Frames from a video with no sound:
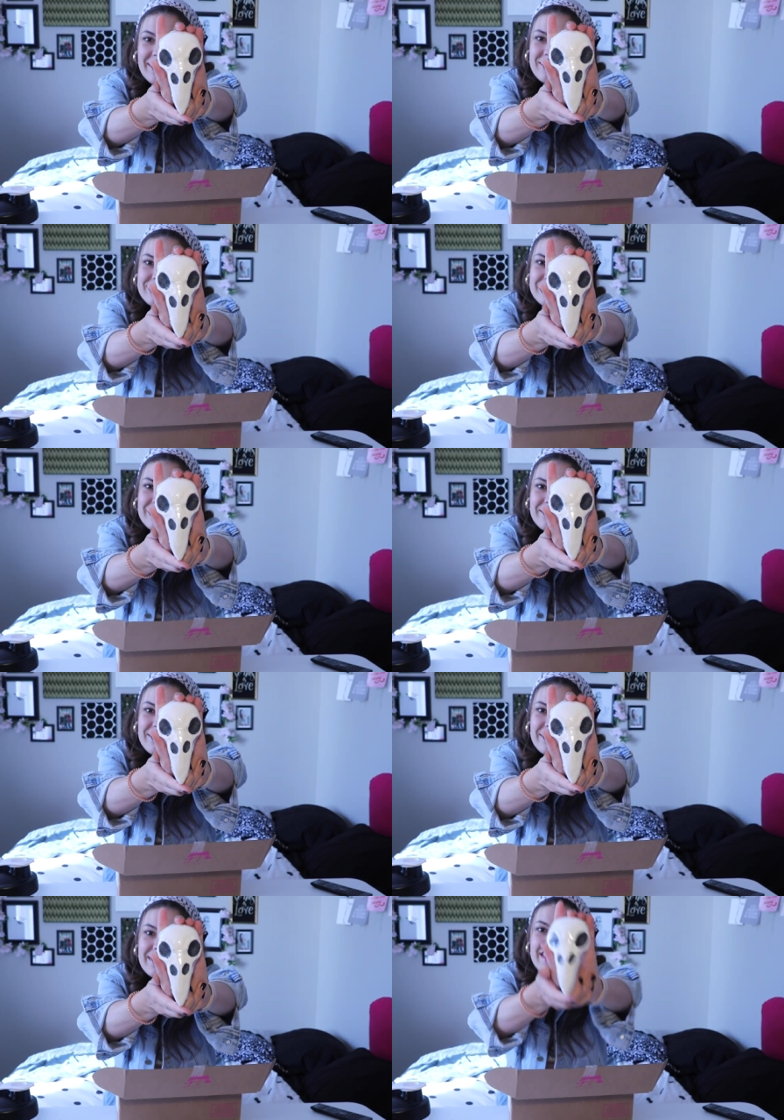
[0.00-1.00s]
him.
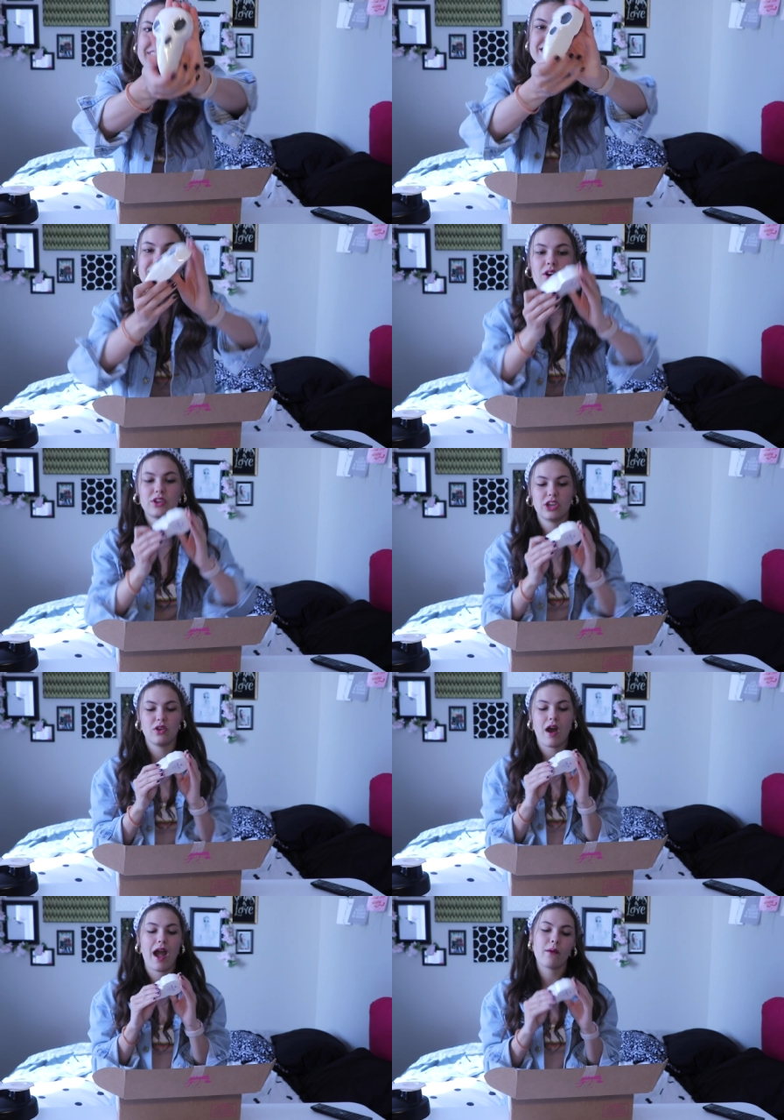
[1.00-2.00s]
So cute.